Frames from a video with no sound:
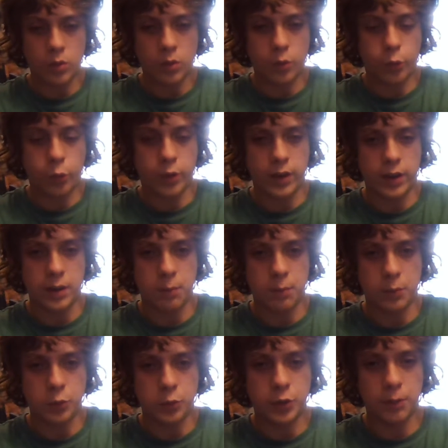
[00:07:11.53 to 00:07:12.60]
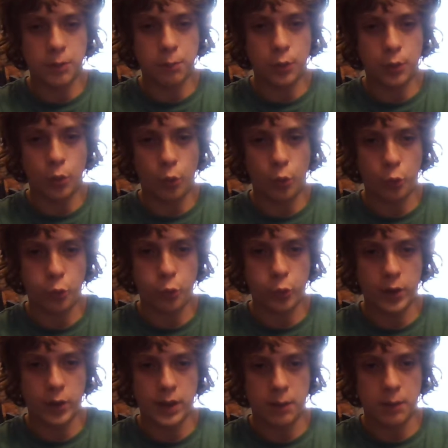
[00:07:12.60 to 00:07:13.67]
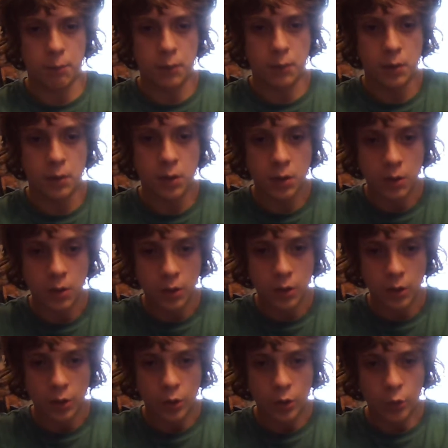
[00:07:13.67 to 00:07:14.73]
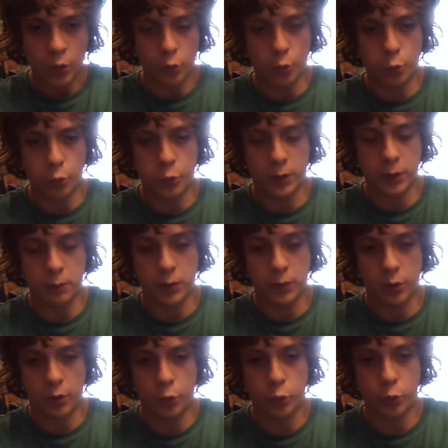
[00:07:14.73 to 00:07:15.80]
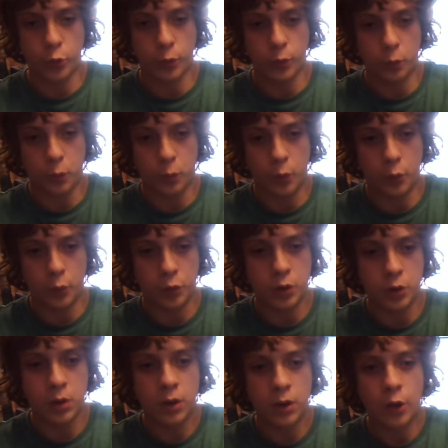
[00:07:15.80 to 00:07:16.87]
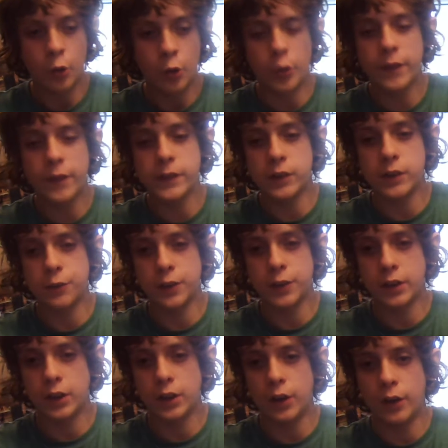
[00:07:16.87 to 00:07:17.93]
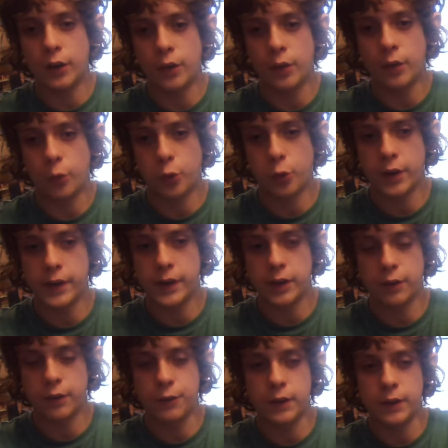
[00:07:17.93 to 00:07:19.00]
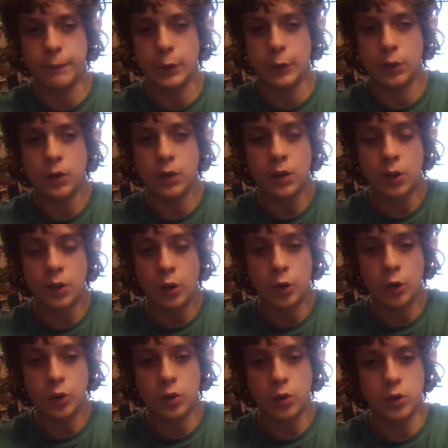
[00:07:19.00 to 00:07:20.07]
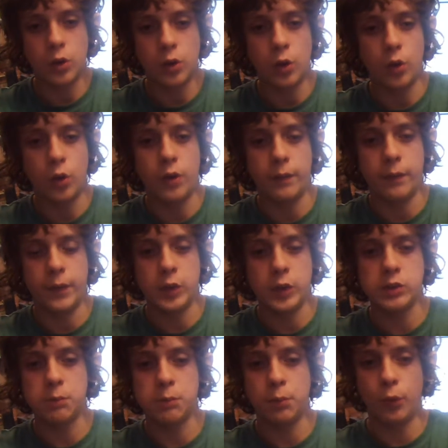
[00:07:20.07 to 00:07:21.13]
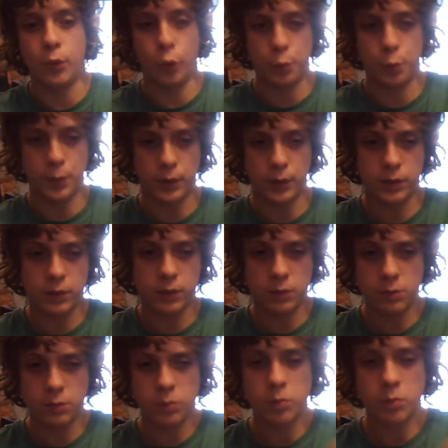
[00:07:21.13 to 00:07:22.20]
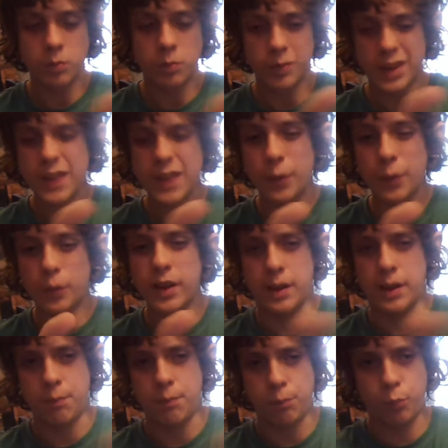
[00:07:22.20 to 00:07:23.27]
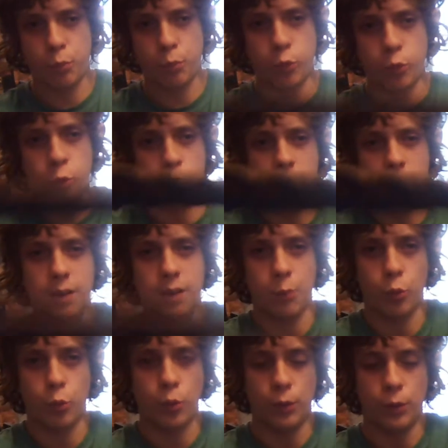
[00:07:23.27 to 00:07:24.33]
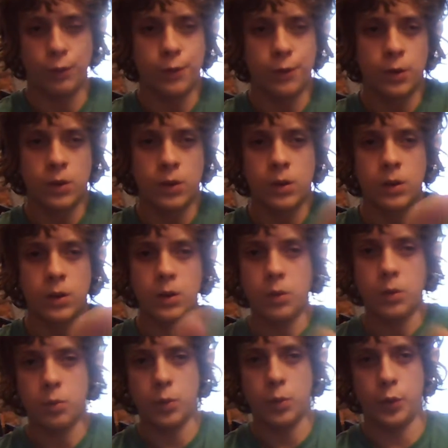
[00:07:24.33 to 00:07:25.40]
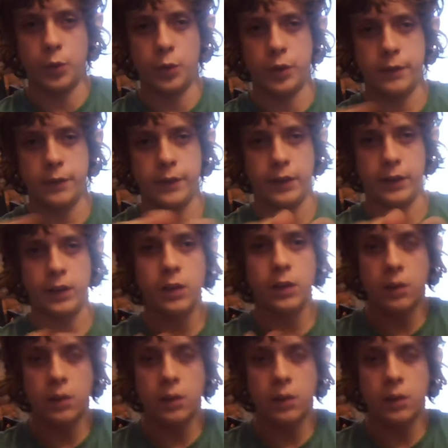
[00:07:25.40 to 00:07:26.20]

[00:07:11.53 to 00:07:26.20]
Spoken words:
Same dimples, same sort of slimness to the wood, slightly different in colour and slightly different in the dimples, but either way, same sort of wand, I think.